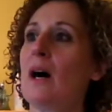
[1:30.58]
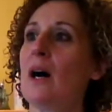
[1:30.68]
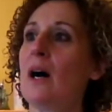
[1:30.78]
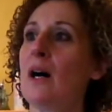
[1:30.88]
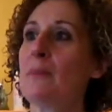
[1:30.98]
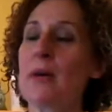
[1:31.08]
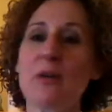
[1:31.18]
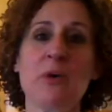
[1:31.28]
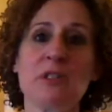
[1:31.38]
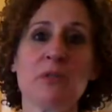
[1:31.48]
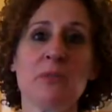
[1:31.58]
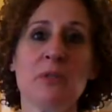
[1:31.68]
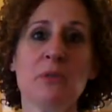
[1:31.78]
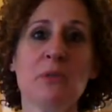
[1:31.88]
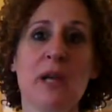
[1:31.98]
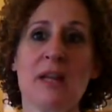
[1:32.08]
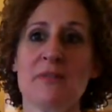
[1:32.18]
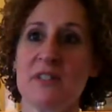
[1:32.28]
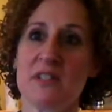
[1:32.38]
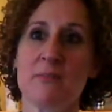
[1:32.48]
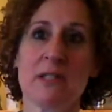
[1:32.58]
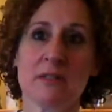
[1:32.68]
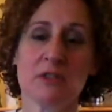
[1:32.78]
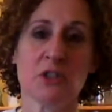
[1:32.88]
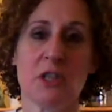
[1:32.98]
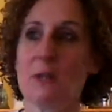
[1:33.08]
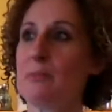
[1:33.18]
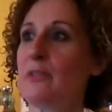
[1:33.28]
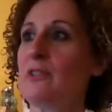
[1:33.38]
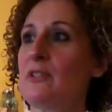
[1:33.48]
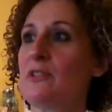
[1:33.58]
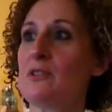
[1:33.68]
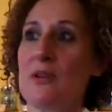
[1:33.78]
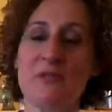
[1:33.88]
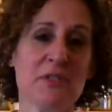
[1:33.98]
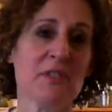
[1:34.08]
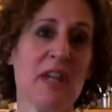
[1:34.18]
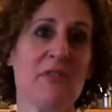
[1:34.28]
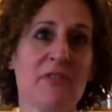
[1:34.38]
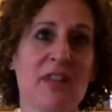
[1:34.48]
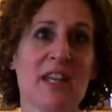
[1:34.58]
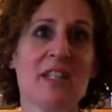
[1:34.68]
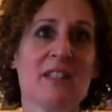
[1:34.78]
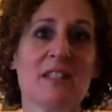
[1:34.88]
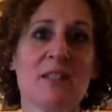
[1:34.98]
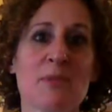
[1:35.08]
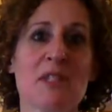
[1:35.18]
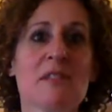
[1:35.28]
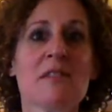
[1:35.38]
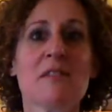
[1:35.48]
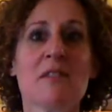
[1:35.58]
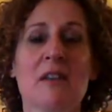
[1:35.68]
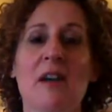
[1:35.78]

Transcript: Um, I welcome you, and this is my little shop, Truffles Cafe in Gibsons.